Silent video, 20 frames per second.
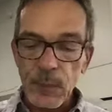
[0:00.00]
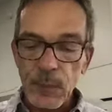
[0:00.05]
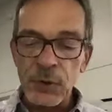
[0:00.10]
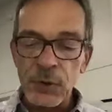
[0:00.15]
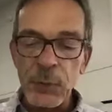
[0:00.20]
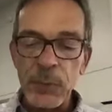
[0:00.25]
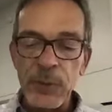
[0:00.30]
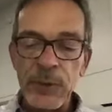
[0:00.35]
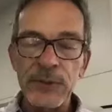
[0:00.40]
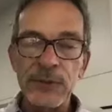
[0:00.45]

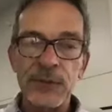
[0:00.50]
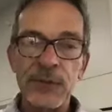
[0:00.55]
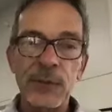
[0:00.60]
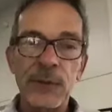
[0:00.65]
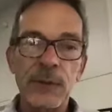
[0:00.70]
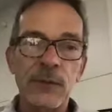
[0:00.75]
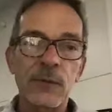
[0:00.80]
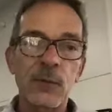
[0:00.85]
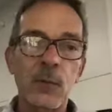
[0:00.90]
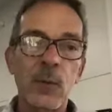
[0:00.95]
community.
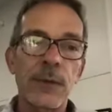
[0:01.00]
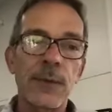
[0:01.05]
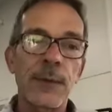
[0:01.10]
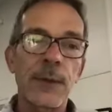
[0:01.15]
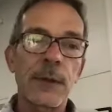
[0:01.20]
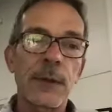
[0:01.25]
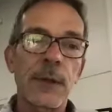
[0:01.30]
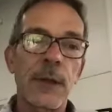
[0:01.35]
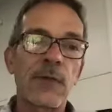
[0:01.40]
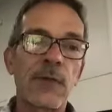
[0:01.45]
It's one
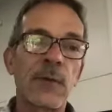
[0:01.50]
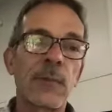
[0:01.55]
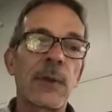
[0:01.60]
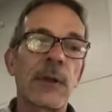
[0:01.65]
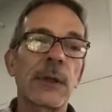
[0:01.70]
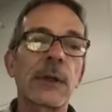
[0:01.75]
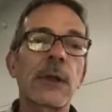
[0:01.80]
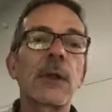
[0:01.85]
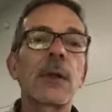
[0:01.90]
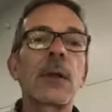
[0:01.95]
that everybody
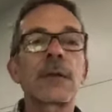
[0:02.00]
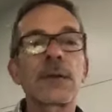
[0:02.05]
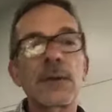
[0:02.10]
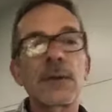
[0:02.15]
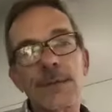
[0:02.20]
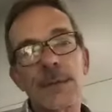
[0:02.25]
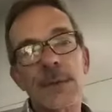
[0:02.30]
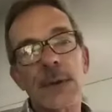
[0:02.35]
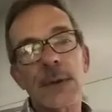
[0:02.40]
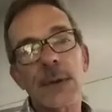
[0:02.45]

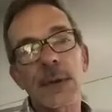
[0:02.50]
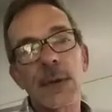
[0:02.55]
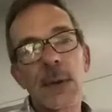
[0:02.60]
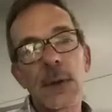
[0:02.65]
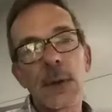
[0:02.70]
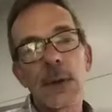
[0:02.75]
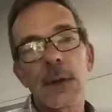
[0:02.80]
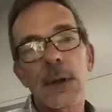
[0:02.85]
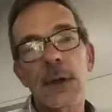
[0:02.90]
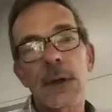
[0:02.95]
collectively
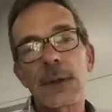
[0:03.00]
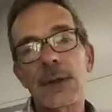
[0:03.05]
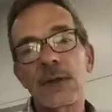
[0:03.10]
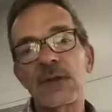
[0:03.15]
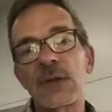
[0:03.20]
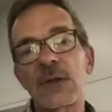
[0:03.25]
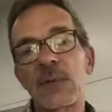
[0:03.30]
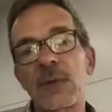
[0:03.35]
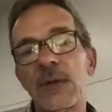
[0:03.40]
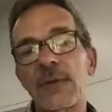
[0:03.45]
needs
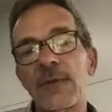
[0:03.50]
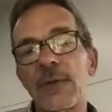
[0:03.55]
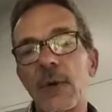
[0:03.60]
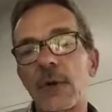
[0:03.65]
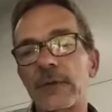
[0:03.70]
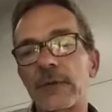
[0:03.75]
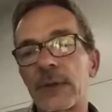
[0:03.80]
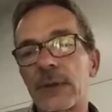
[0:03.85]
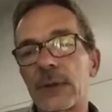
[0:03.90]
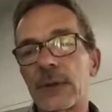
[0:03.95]
to be
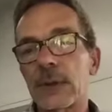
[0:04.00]
involved in.